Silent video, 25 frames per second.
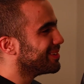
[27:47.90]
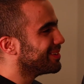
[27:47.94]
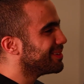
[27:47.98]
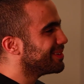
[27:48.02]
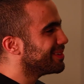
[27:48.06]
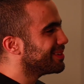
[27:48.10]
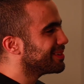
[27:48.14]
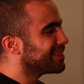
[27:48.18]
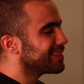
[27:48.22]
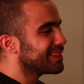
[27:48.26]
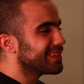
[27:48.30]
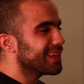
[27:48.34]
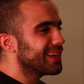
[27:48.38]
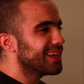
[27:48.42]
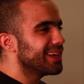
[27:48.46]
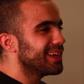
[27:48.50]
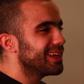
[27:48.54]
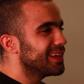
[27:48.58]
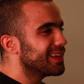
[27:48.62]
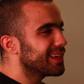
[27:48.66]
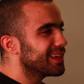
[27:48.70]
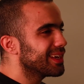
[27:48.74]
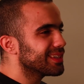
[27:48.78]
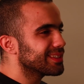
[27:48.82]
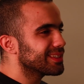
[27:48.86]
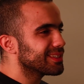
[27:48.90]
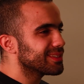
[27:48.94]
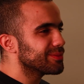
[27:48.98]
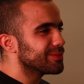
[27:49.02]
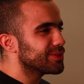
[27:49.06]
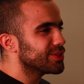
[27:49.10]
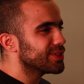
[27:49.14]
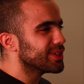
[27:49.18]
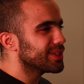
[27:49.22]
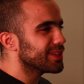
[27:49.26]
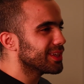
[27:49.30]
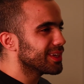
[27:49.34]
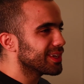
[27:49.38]
CIA got some
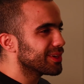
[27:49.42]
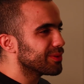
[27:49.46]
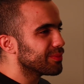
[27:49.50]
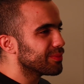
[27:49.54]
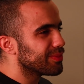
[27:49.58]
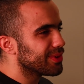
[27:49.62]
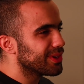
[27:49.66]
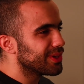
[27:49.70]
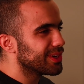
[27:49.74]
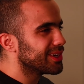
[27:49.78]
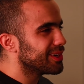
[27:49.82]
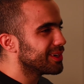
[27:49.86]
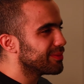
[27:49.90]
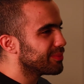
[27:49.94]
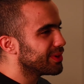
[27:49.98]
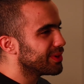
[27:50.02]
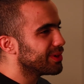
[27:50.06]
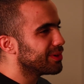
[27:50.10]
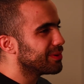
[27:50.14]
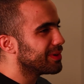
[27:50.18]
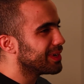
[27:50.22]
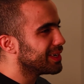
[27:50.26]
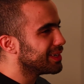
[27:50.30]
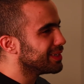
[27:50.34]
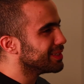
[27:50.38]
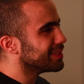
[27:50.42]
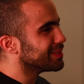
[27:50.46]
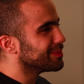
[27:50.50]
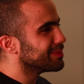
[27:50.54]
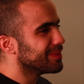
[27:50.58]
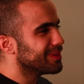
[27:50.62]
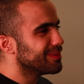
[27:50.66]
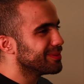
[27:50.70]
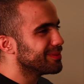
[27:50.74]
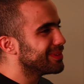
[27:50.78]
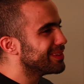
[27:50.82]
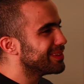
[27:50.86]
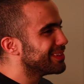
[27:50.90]
shit they can plug up your ass,
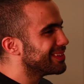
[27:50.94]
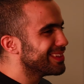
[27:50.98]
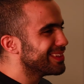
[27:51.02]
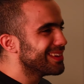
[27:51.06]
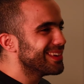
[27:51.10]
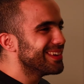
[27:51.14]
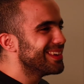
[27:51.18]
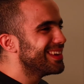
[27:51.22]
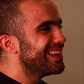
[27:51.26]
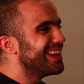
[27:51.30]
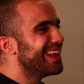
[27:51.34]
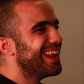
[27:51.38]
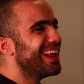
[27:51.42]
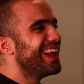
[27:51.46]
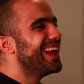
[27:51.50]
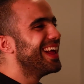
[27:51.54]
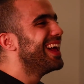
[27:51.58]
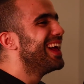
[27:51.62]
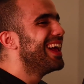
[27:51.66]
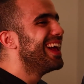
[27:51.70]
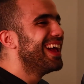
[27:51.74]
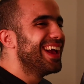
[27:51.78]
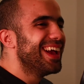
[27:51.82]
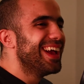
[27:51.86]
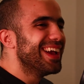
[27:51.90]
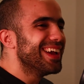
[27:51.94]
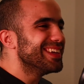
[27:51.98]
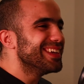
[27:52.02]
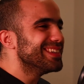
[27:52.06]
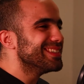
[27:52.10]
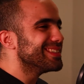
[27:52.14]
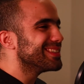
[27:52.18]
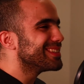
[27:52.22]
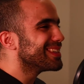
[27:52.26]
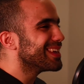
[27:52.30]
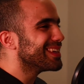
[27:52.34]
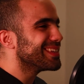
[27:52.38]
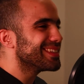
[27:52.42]
maybe. And you
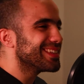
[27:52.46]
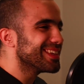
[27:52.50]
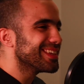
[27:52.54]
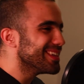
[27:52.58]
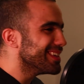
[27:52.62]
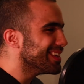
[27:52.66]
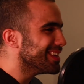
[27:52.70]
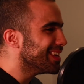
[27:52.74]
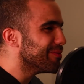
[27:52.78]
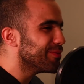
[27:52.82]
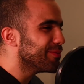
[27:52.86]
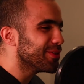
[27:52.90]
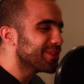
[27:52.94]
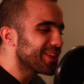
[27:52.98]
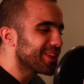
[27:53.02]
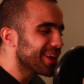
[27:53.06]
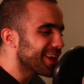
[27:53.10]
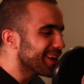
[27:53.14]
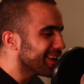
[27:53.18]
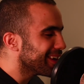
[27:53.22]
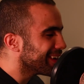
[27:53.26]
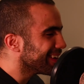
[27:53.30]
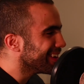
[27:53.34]
start telling everything.